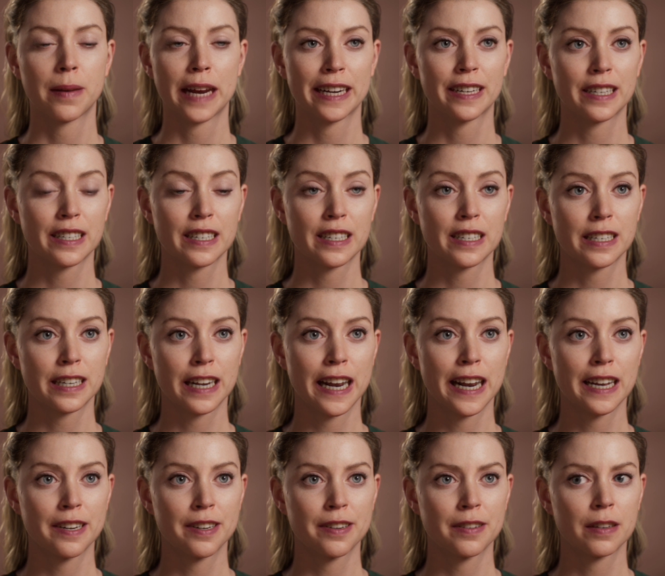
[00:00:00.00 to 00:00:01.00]
a new
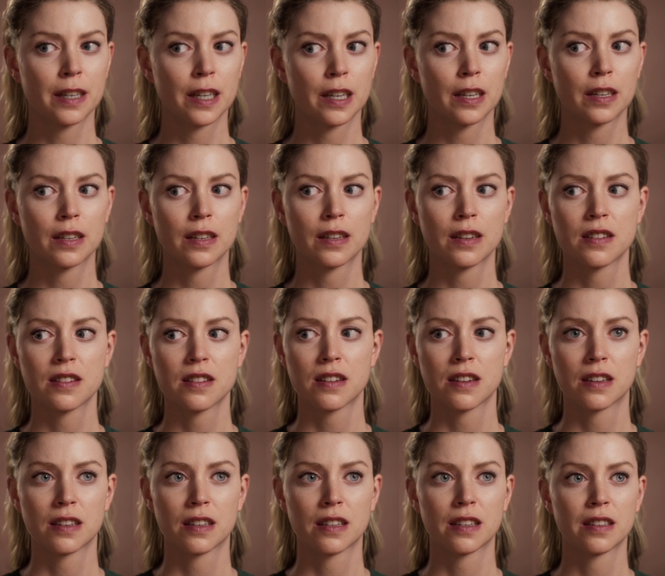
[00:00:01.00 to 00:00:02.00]
phone to be able
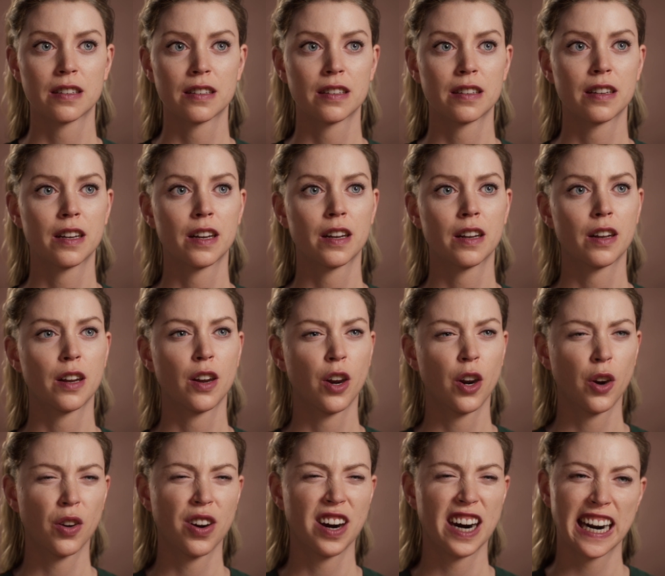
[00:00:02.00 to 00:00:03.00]
to get the
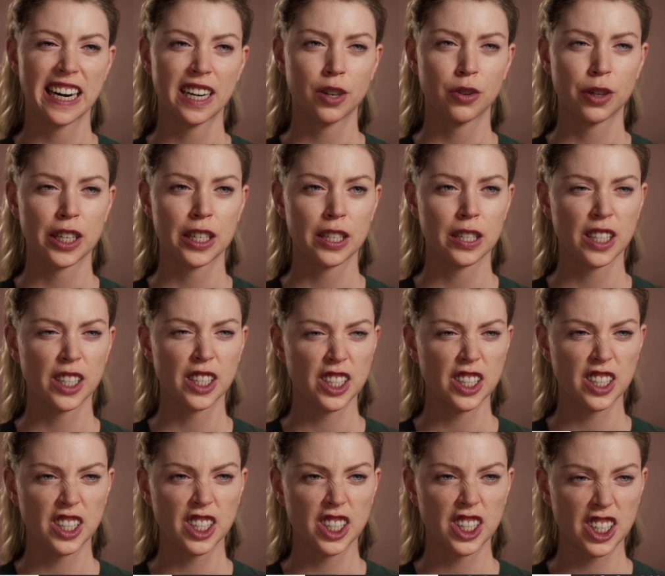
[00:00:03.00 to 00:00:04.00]
awesome, awesome
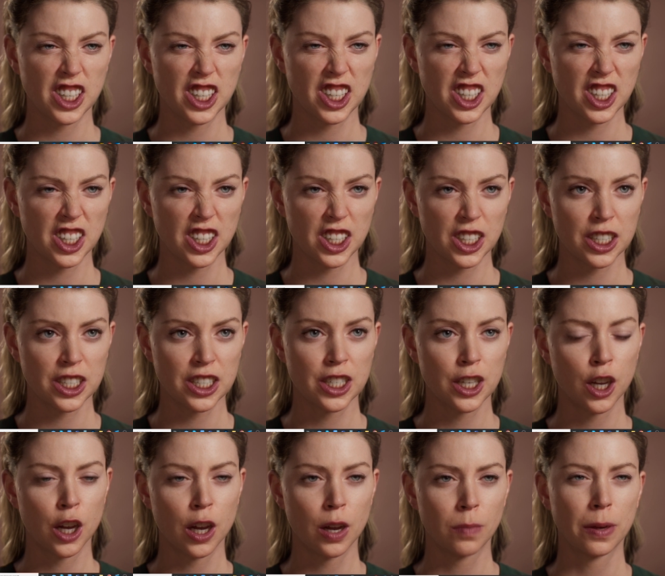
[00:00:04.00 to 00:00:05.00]
facial animation that you see on the
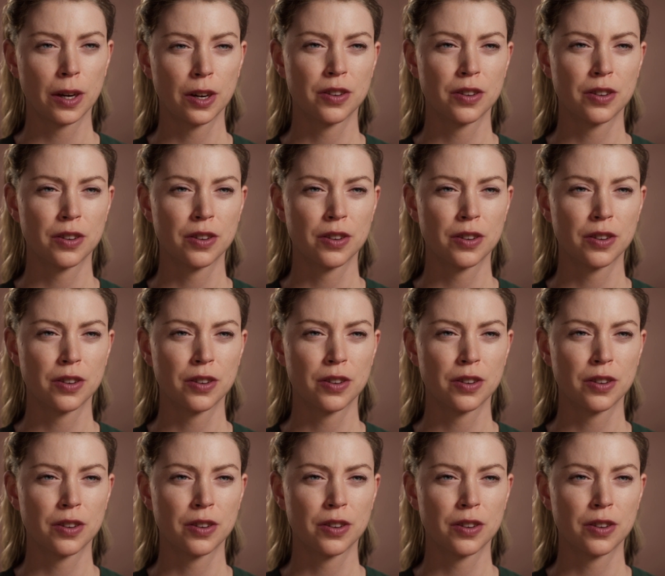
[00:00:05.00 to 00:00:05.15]
left-hand